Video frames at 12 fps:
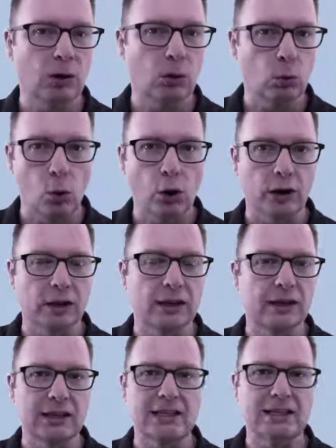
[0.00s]
been
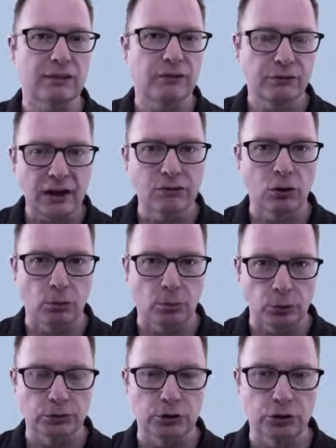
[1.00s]
awarded isn't
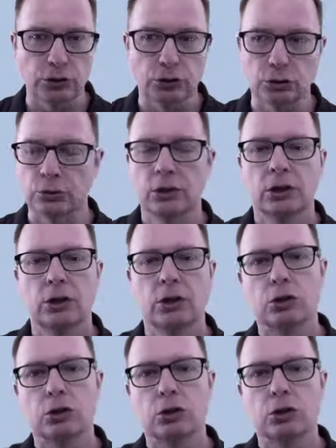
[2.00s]
favorable to you,